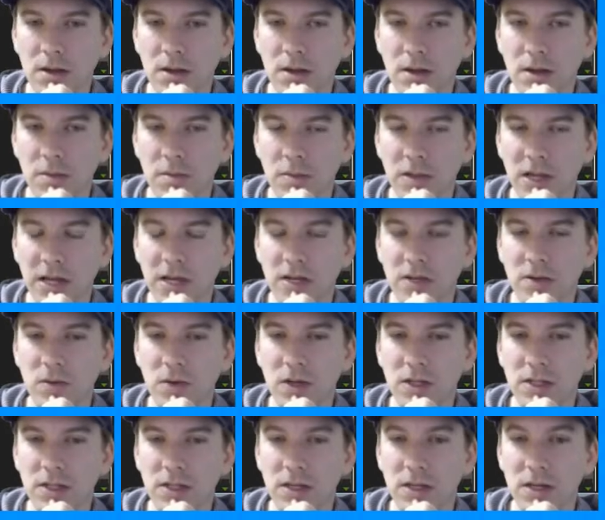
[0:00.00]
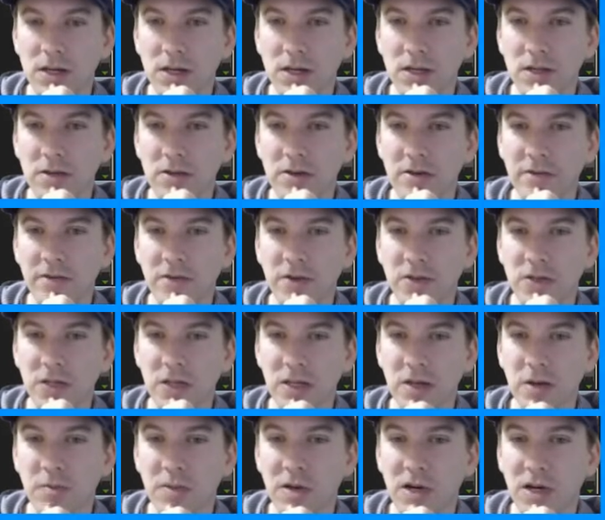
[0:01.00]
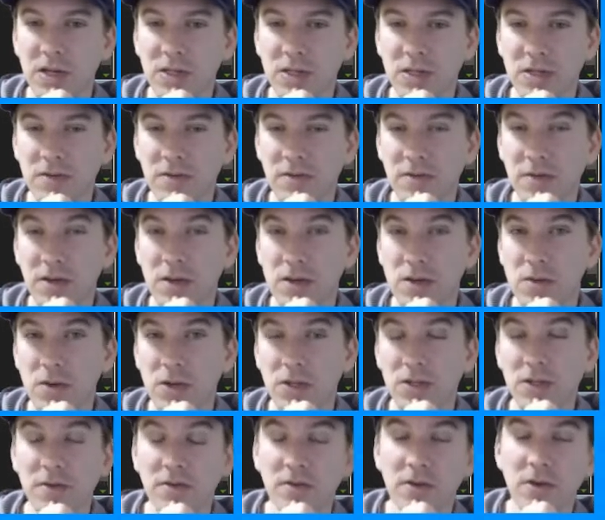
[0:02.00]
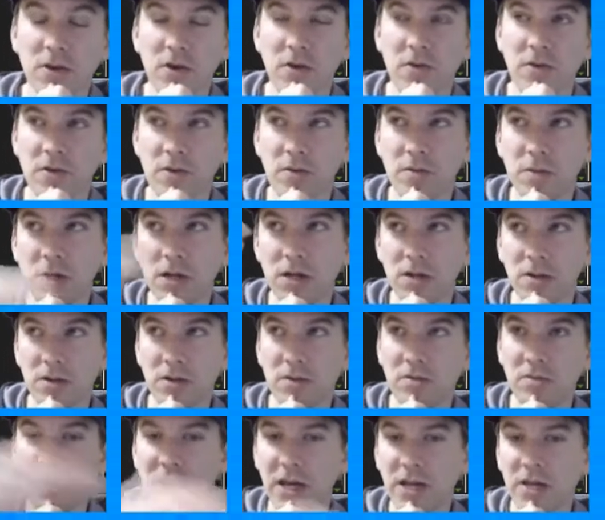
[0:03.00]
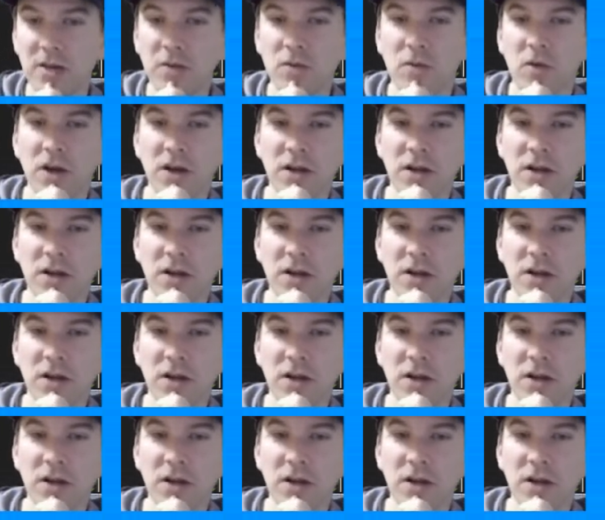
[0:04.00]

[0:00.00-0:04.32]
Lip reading: black and white to color, it feels like a positive thing, whereas if you go from color to black and white, it